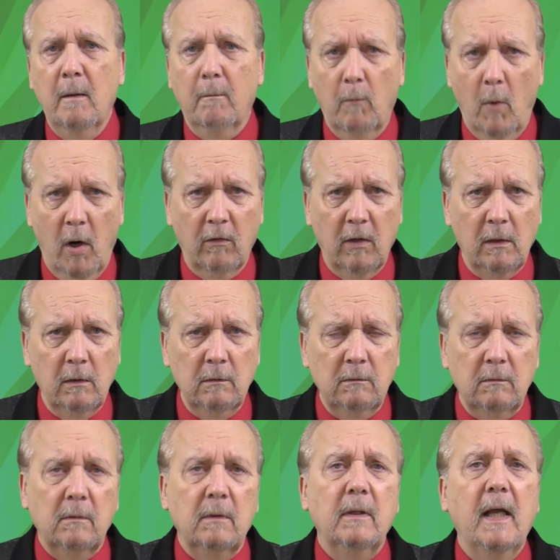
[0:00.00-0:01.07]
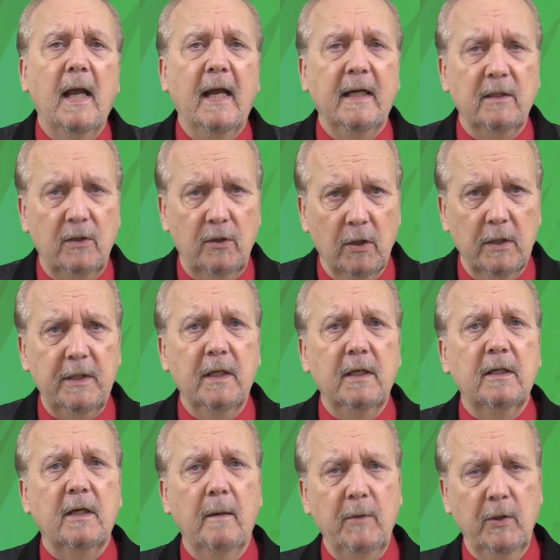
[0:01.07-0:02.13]
Moral and
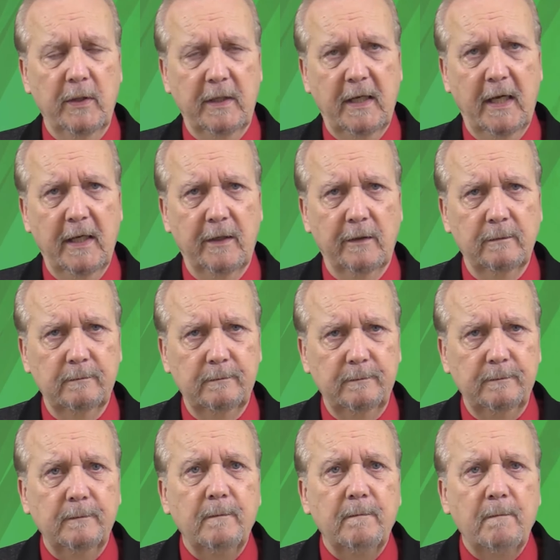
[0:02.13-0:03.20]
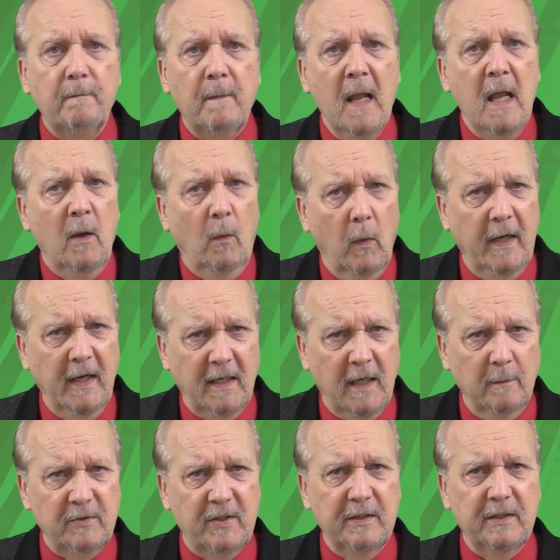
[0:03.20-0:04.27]
good communicator. When it
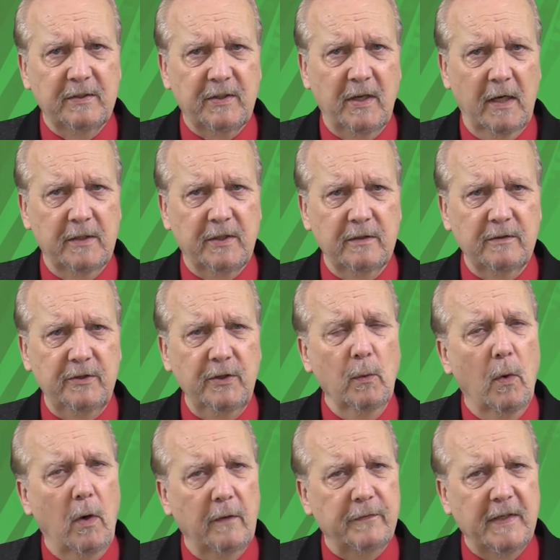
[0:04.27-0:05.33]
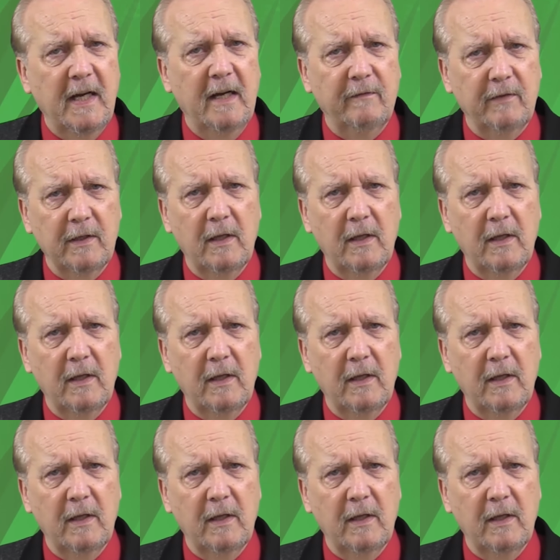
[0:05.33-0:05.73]
comes to discussions, you often have a